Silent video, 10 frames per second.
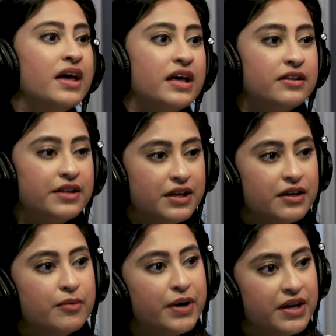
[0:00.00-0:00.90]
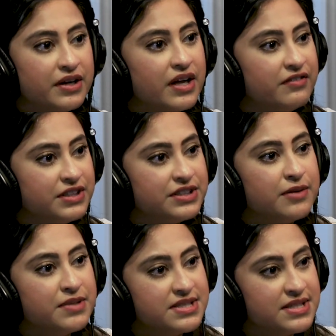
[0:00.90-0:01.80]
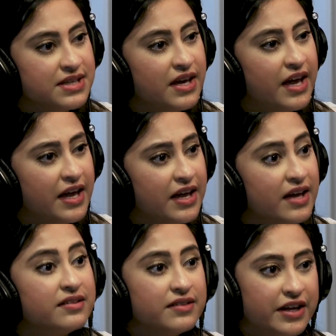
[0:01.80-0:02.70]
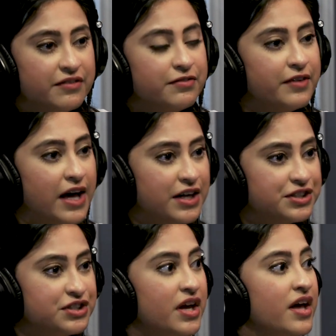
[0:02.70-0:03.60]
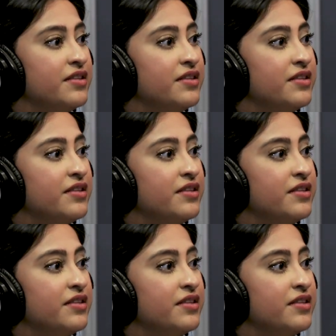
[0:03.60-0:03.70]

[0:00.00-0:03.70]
and clicking a button every time they see a light flash.